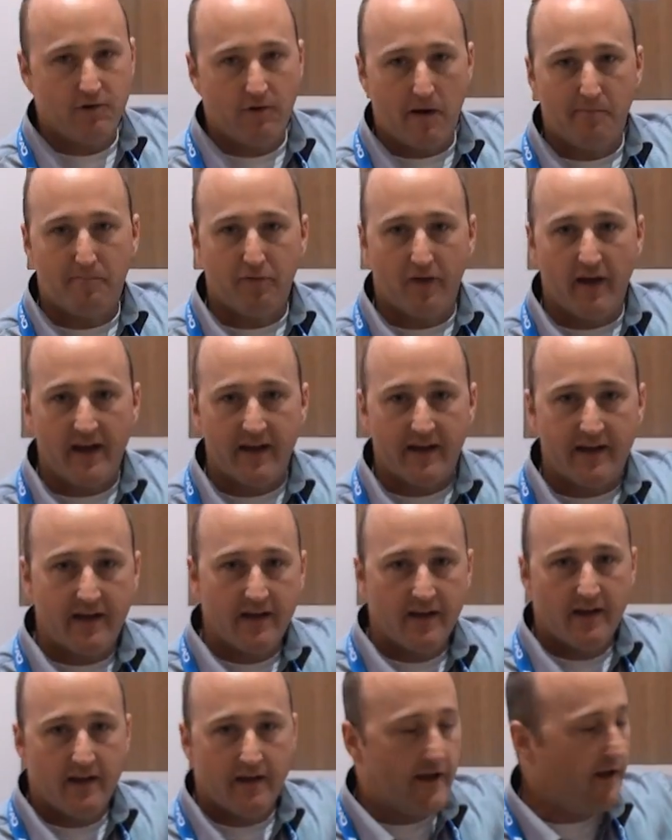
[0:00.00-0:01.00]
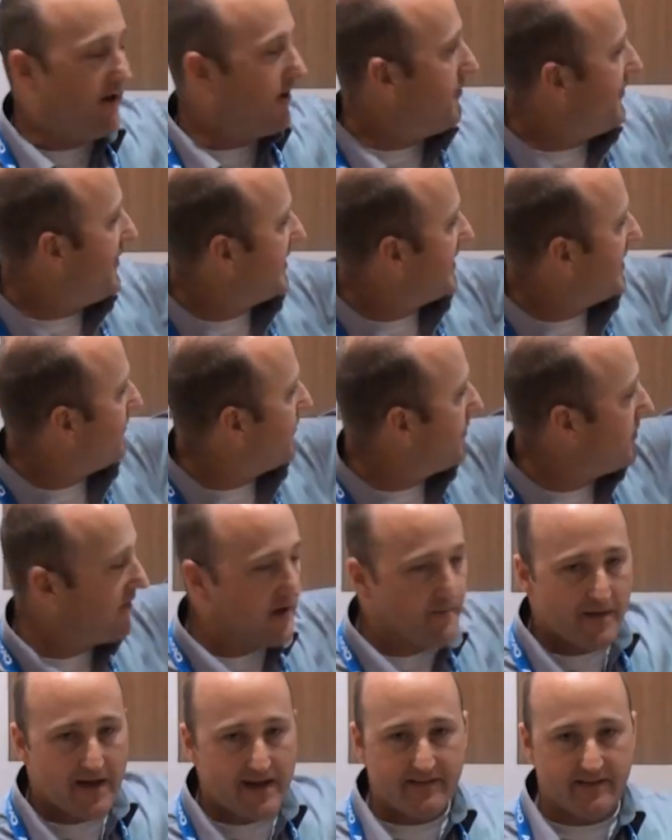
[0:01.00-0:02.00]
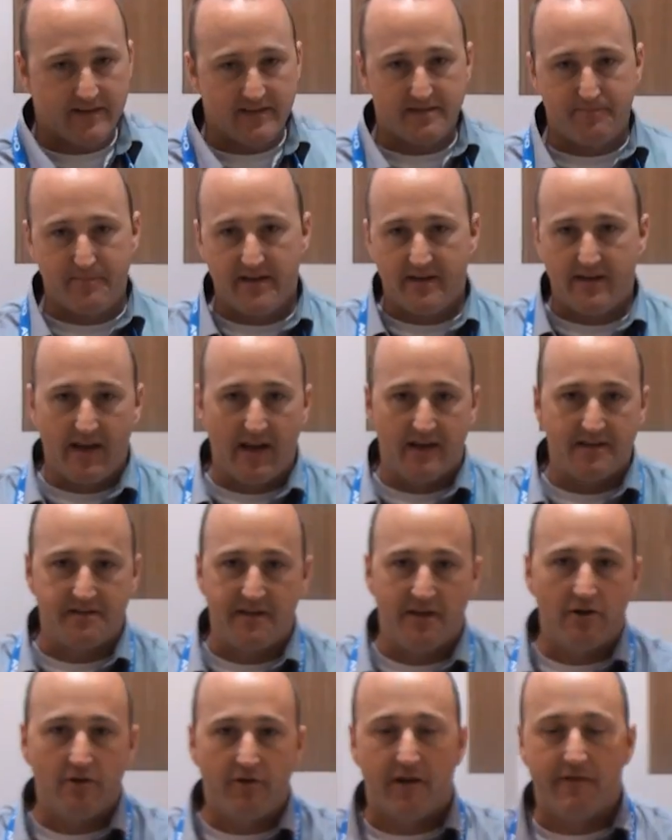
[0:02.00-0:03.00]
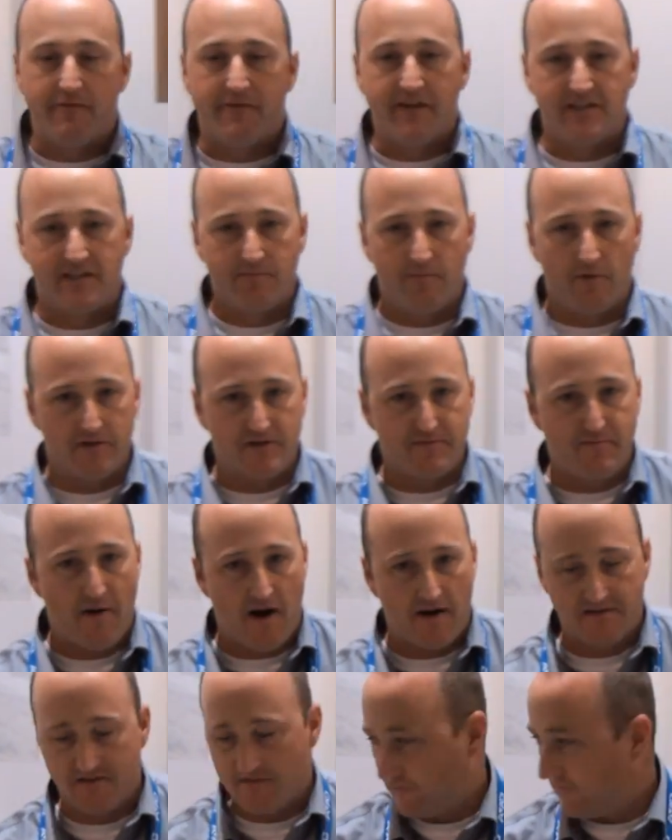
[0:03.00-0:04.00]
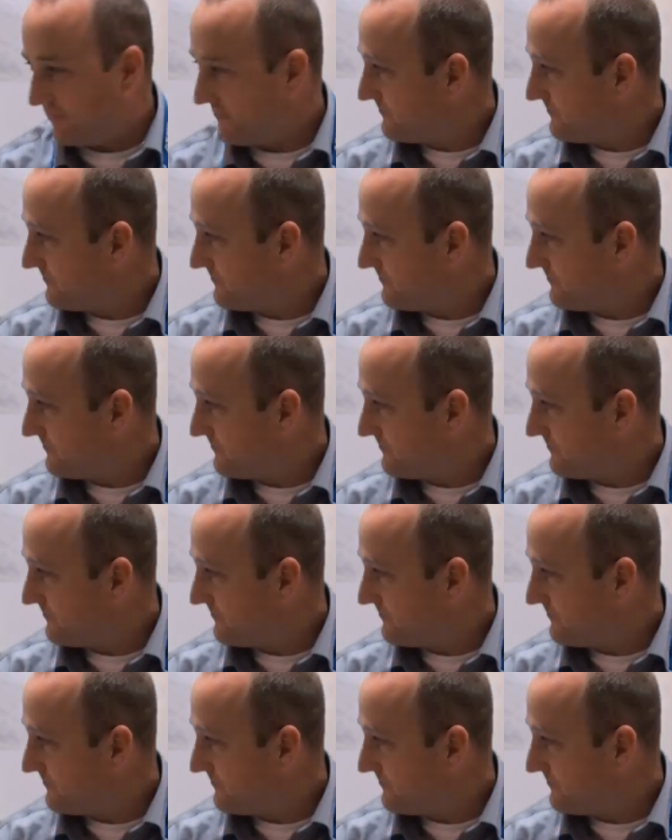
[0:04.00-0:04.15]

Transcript: to a blank here that can really make this be as nearly invisible as possible.